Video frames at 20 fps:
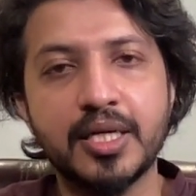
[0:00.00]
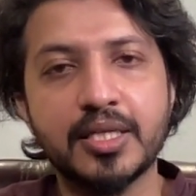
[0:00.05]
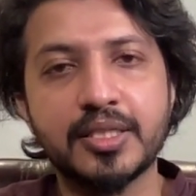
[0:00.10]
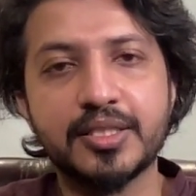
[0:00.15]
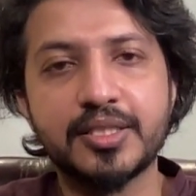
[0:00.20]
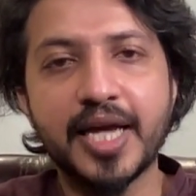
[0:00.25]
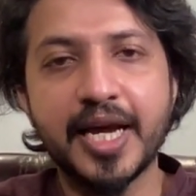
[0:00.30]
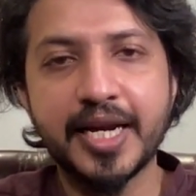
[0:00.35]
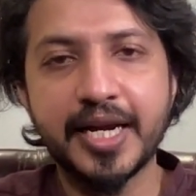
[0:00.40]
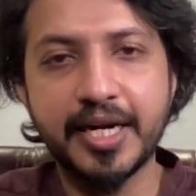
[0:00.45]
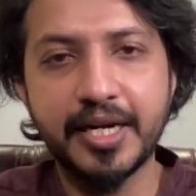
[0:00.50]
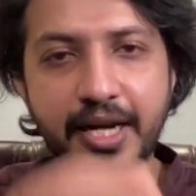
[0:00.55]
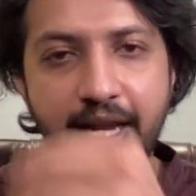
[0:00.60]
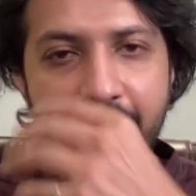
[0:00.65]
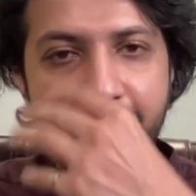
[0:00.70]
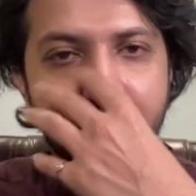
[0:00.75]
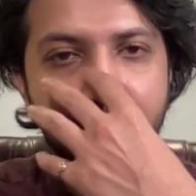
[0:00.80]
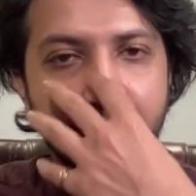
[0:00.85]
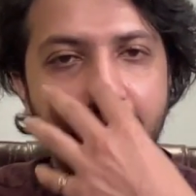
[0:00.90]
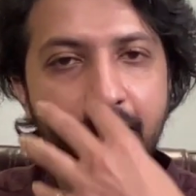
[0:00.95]
Second
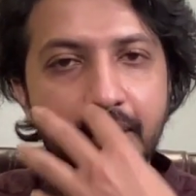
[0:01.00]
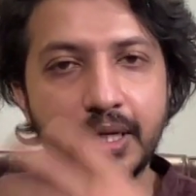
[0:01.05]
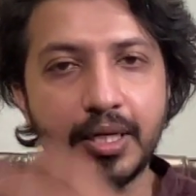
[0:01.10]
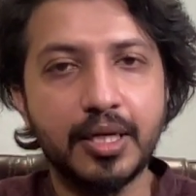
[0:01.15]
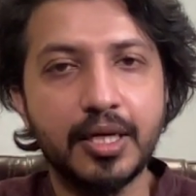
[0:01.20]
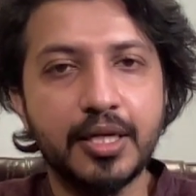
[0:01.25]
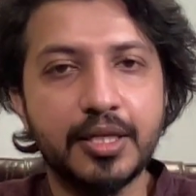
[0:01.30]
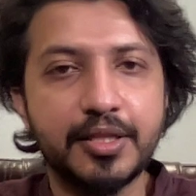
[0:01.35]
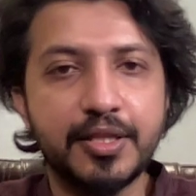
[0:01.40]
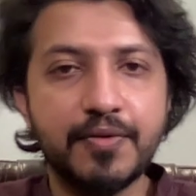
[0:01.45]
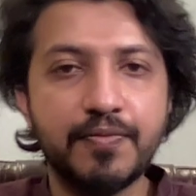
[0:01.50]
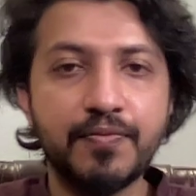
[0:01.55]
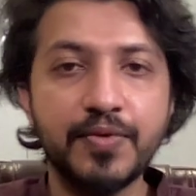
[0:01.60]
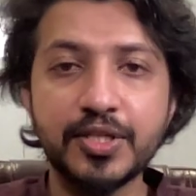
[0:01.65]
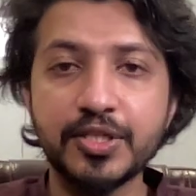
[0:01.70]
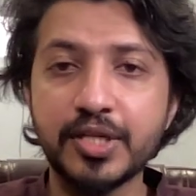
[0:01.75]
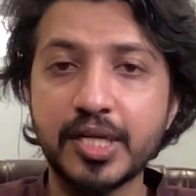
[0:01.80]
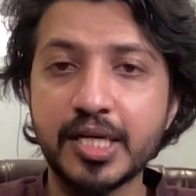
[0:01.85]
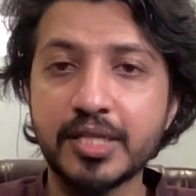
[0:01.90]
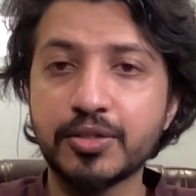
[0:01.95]
level, the
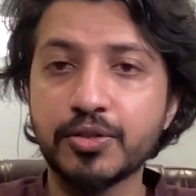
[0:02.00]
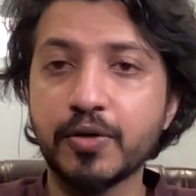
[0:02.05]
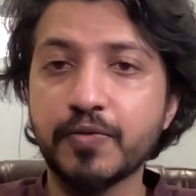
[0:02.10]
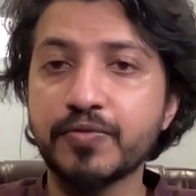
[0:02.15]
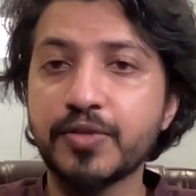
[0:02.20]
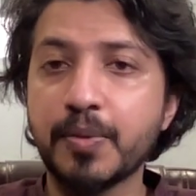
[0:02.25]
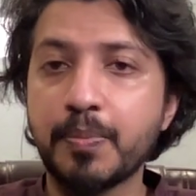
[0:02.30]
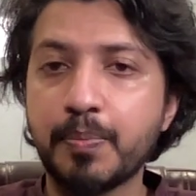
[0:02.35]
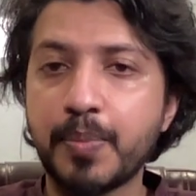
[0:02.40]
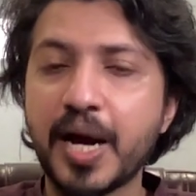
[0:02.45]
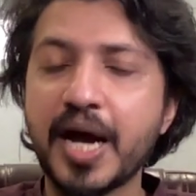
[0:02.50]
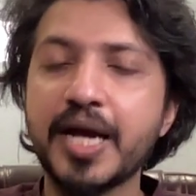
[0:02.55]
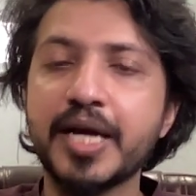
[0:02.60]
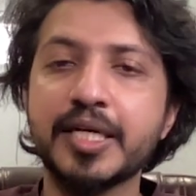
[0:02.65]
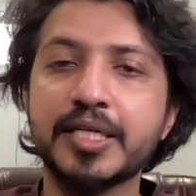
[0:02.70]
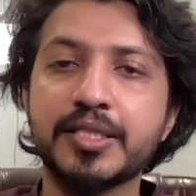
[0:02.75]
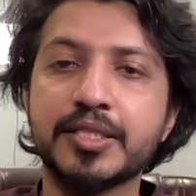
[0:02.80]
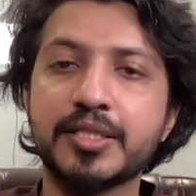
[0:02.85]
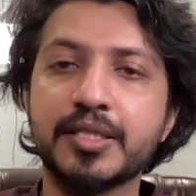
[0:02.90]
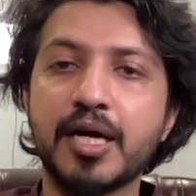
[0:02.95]
vigilance of the
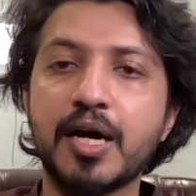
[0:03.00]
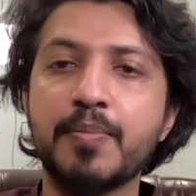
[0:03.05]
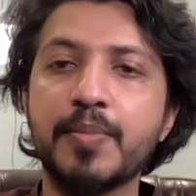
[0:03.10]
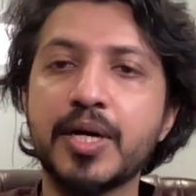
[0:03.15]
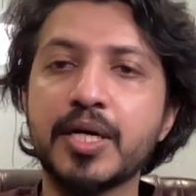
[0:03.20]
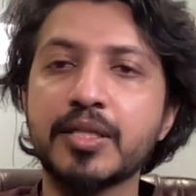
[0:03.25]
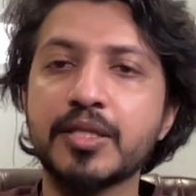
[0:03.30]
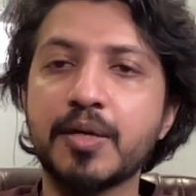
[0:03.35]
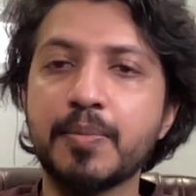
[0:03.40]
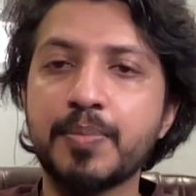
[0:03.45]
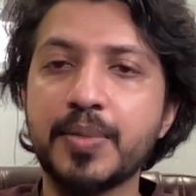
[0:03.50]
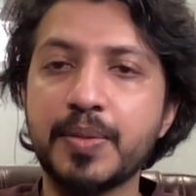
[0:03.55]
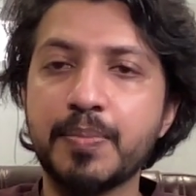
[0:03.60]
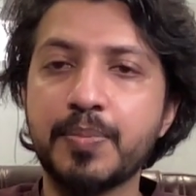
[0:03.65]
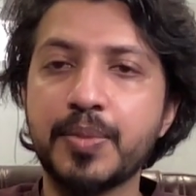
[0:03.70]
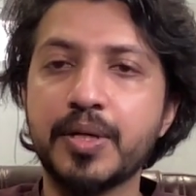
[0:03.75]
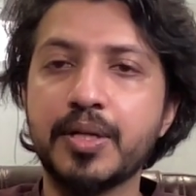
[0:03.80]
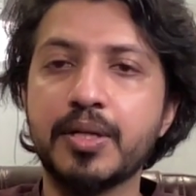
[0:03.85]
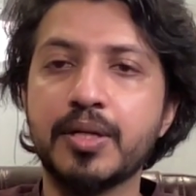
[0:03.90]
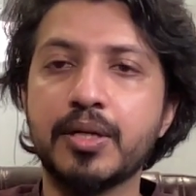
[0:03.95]
pious among the
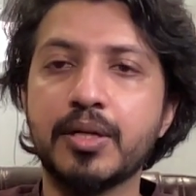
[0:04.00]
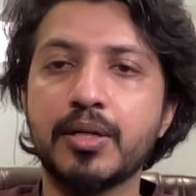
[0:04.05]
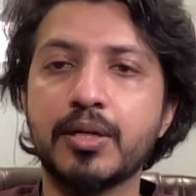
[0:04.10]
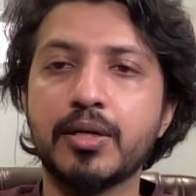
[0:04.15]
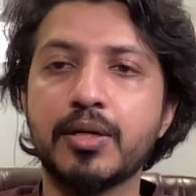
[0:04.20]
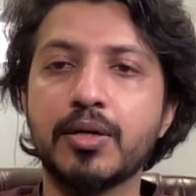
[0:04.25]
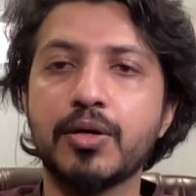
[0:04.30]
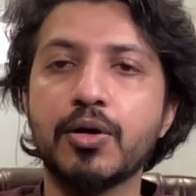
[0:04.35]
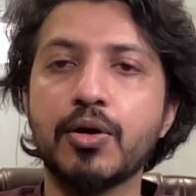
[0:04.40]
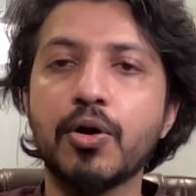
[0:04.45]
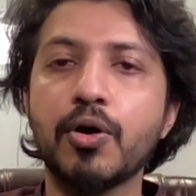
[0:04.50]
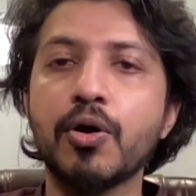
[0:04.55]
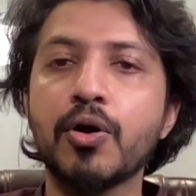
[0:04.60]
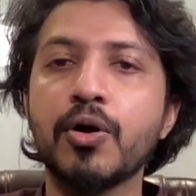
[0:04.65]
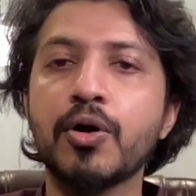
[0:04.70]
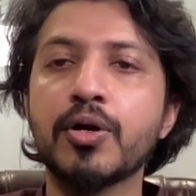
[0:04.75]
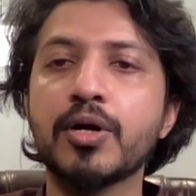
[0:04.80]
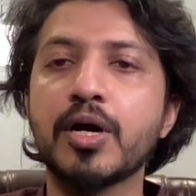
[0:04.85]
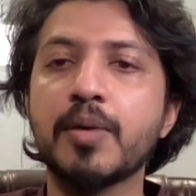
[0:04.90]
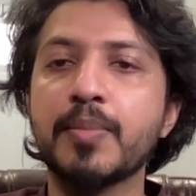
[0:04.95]
people
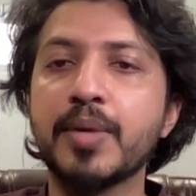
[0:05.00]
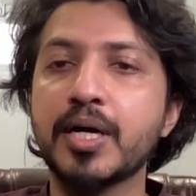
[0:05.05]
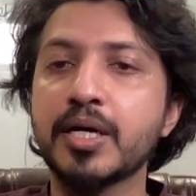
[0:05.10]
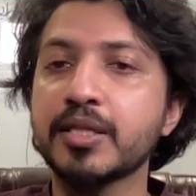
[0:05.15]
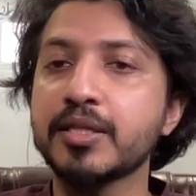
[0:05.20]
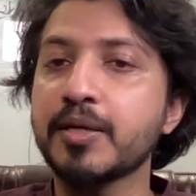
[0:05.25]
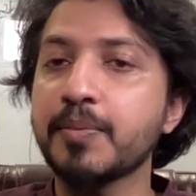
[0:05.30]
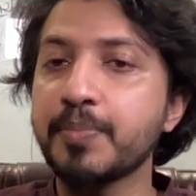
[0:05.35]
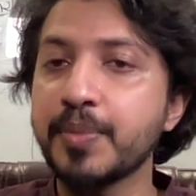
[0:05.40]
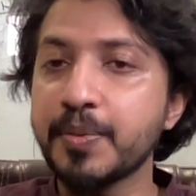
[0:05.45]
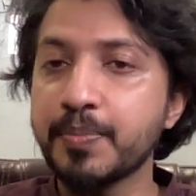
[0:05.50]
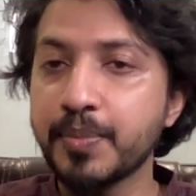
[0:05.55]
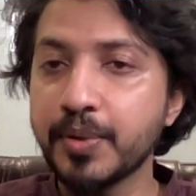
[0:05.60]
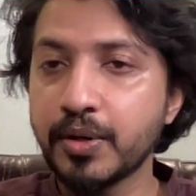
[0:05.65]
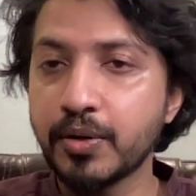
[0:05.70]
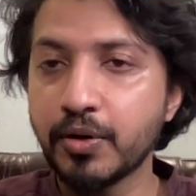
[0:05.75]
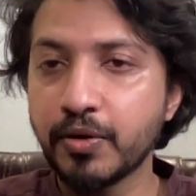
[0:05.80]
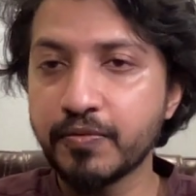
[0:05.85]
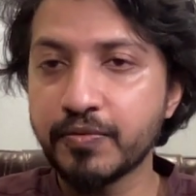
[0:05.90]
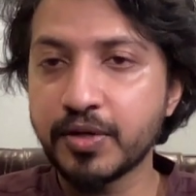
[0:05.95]
or among the
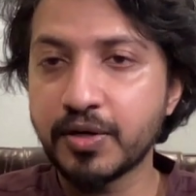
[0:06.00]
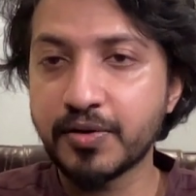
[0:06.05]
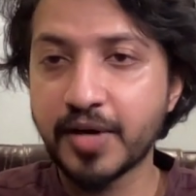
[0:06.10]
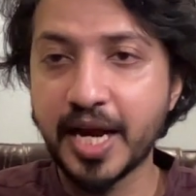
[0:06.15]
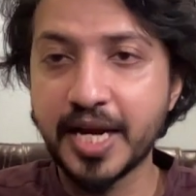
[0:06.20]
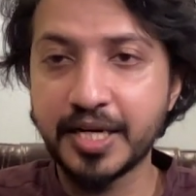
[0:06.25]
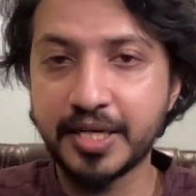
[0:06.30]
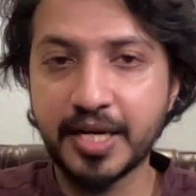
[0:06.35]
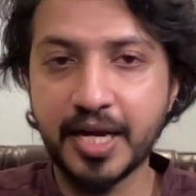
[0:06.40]
people of the right